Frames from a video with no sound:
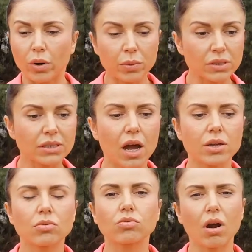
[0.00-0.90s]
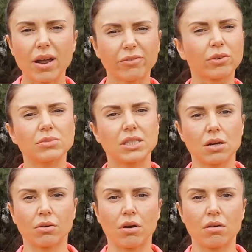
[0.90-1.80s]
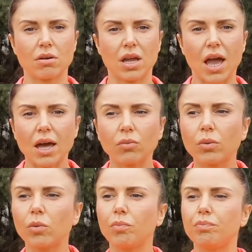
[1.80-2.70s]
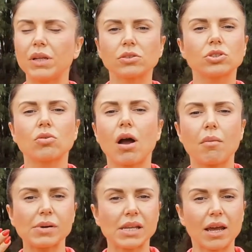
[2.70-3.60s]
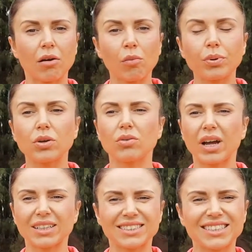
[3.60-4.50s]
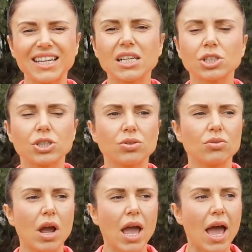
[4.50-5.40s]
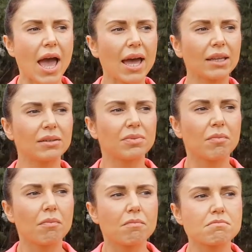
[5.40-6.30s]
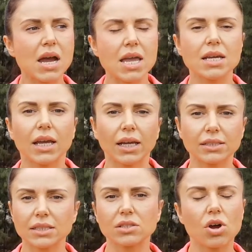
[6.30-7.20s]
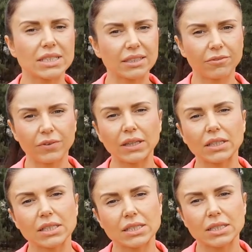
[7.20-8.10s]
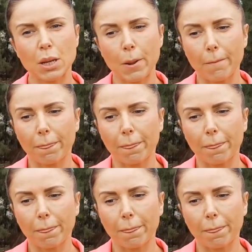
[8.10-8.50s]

we will start you right from zero, and we will build you up and help you and teach you and make exercise and fitness